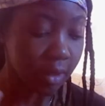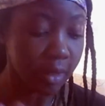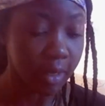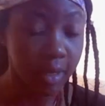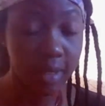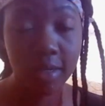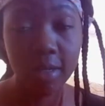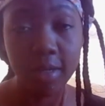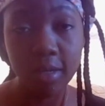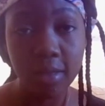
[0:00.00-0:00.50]

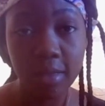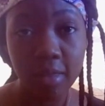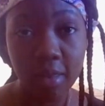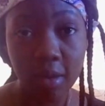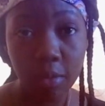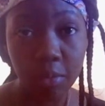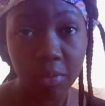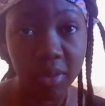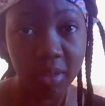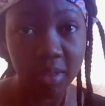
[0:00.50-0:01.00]

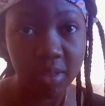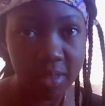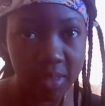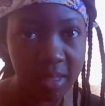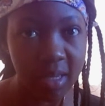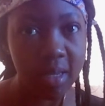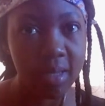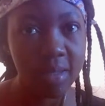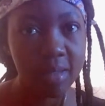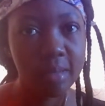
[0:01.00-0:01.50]
anything with
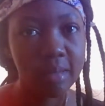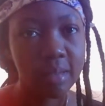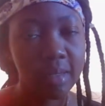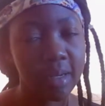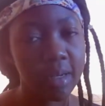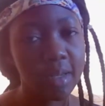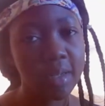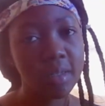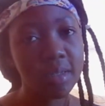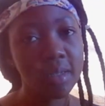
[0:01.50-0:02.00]
seeds in
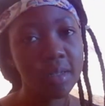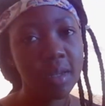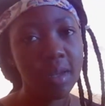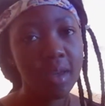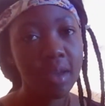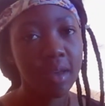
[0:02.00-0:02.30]
it.